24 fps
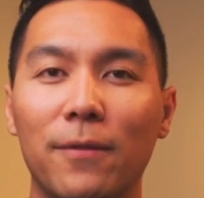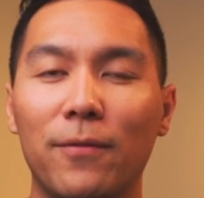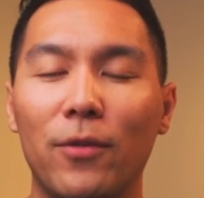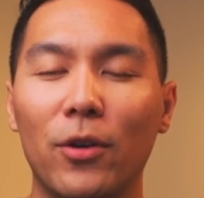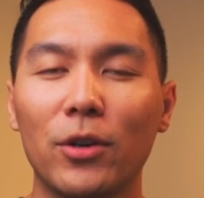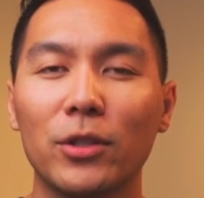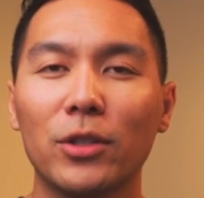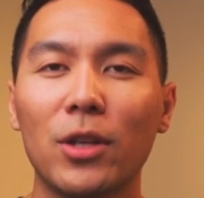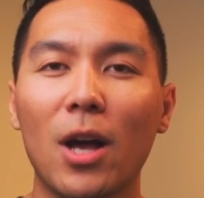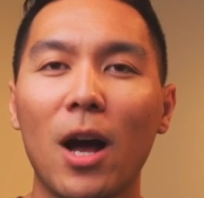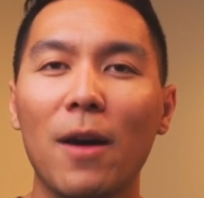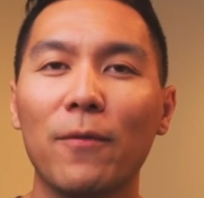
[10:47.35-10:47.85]

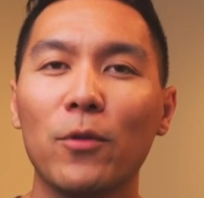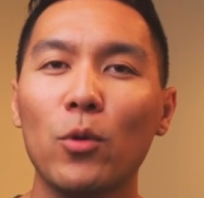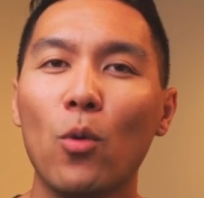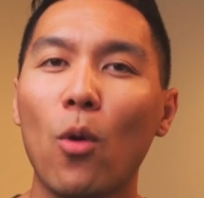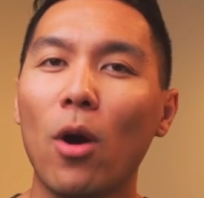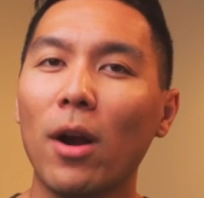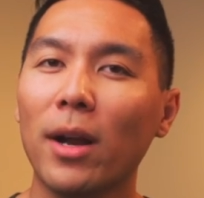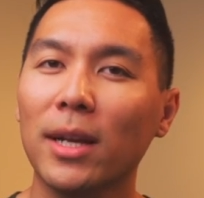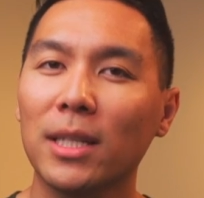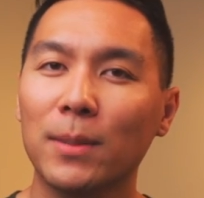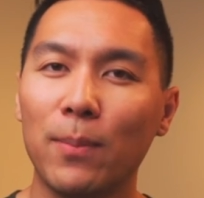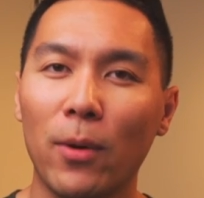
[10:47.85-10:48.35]
First off, you
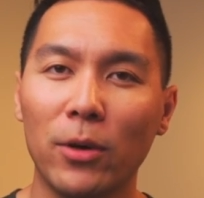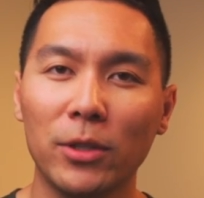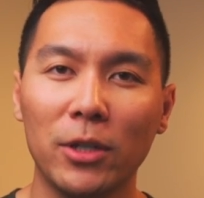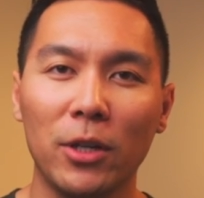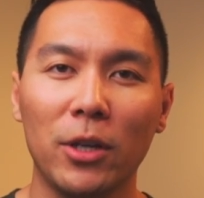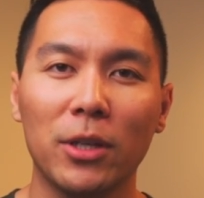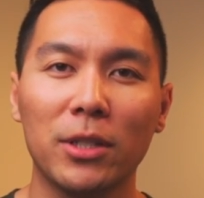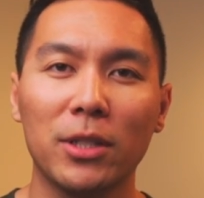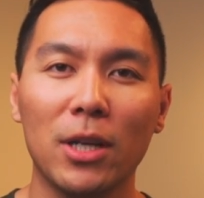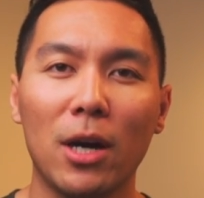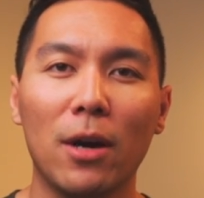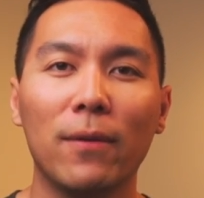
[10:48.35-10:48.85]
are exposing
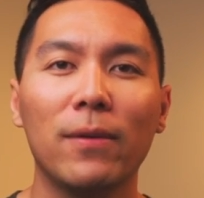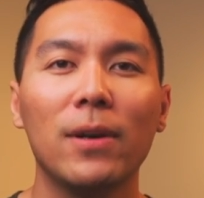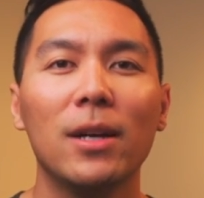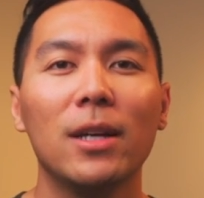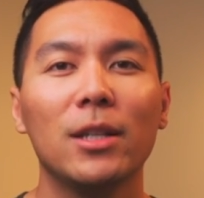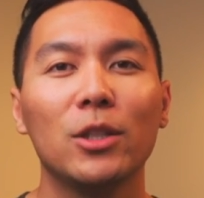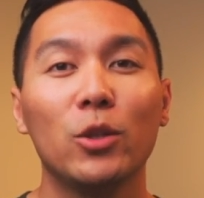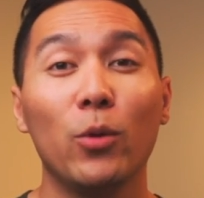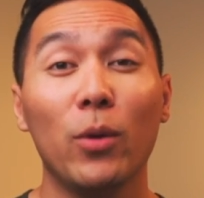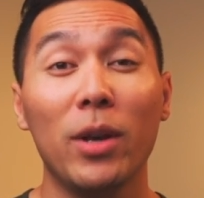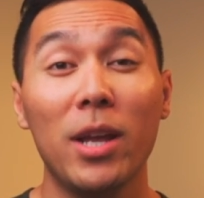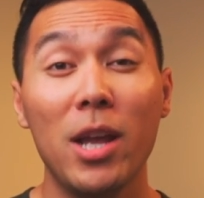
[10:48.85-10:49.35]
yourself
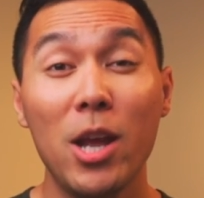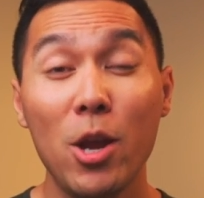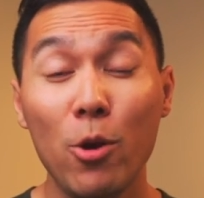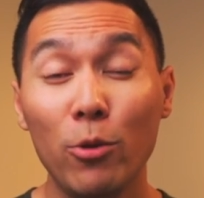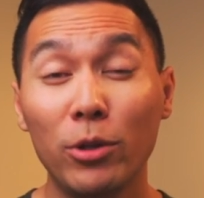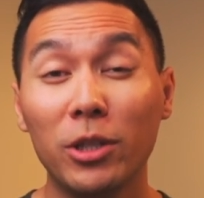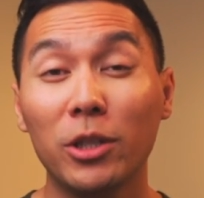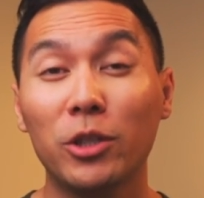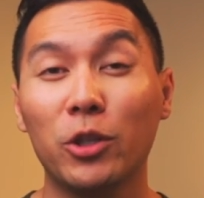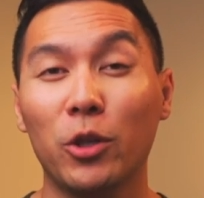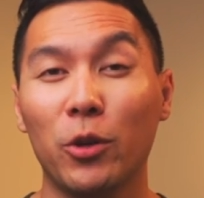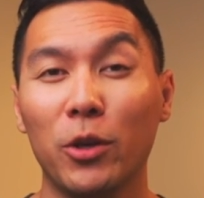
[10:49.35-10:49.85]
to a
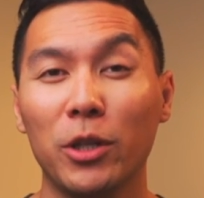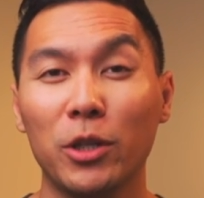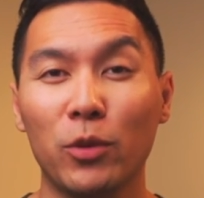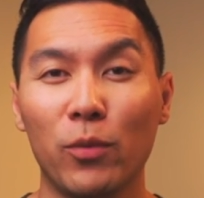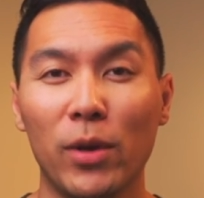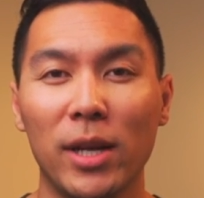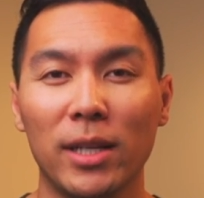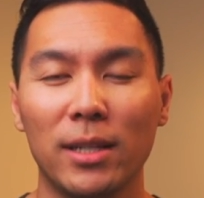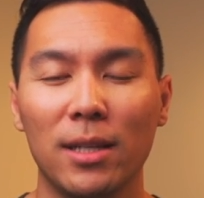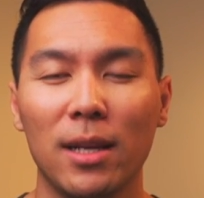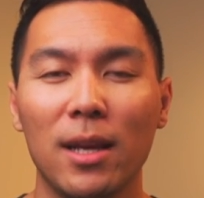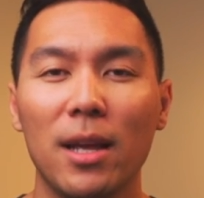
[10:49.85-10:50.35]
huge insurance
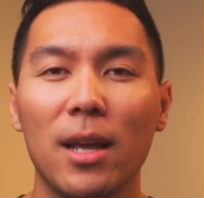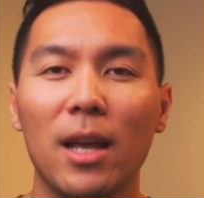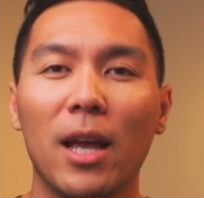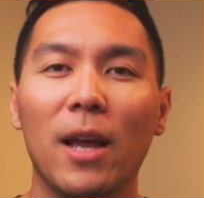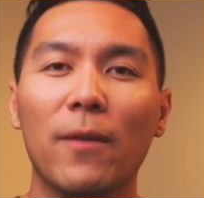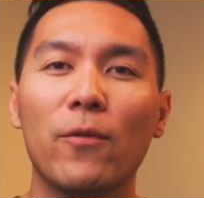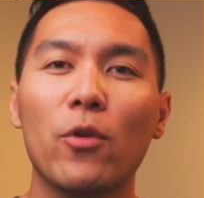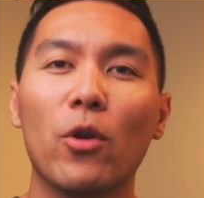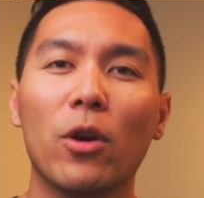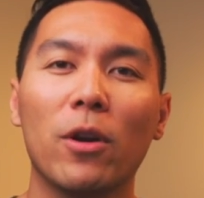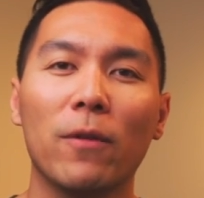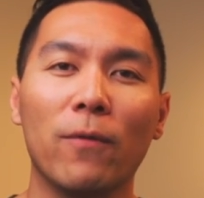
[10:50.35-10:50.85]
risk
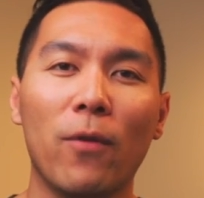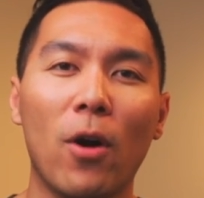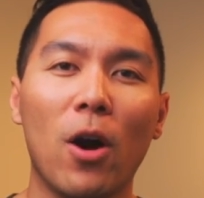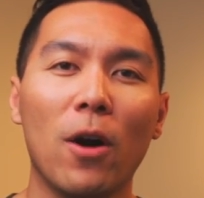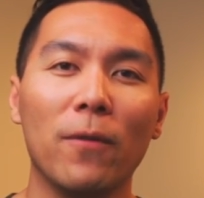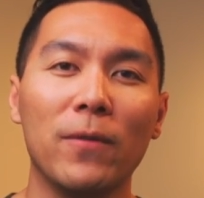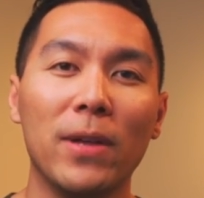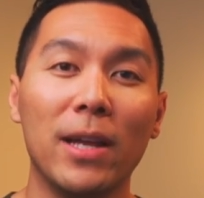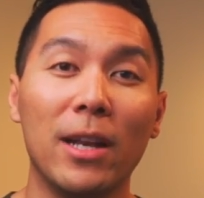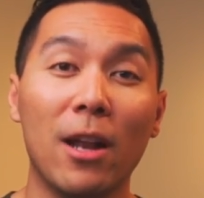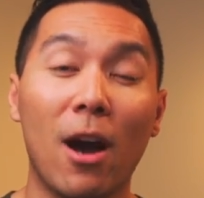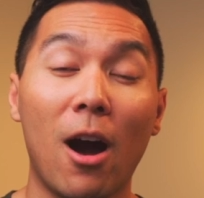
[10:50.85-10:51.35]
if you are
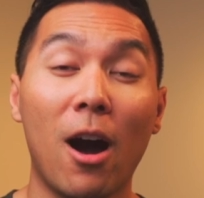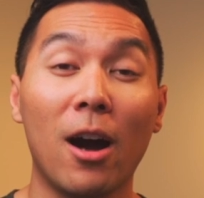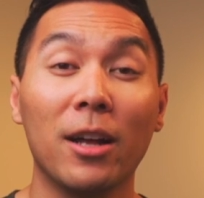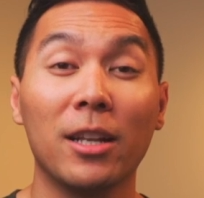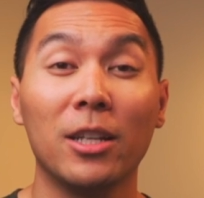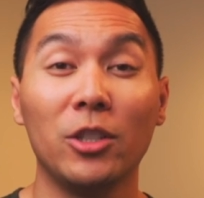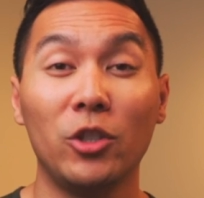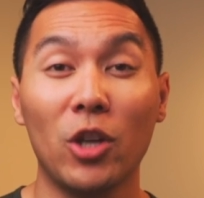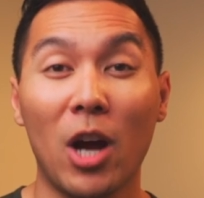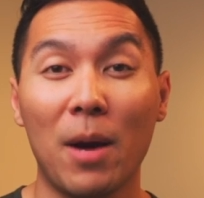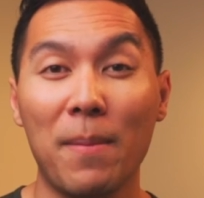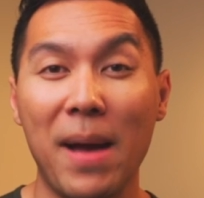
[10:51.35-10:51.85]
involved in an
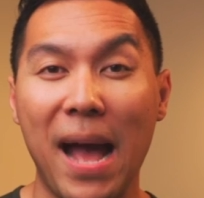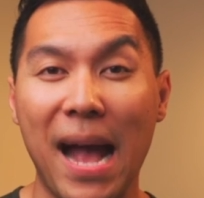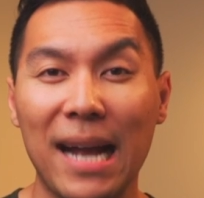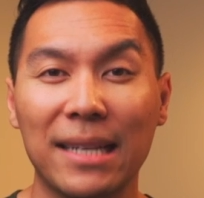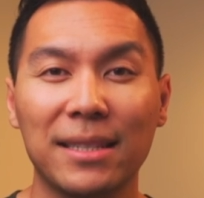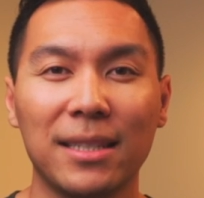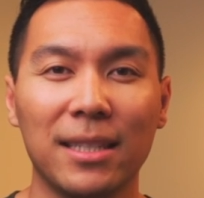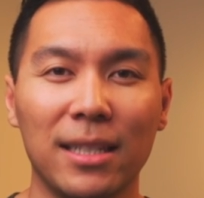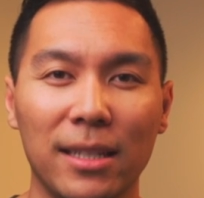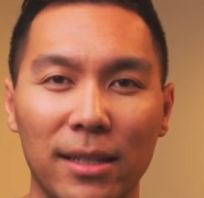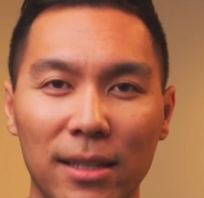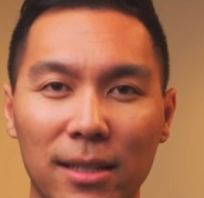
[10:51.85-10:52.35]
on-the-job
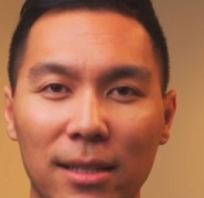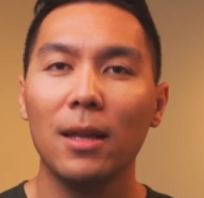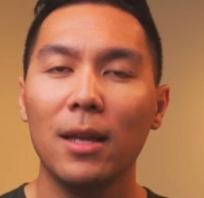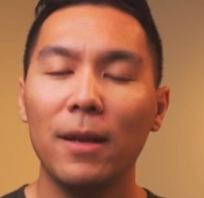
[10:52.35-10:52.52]
accident.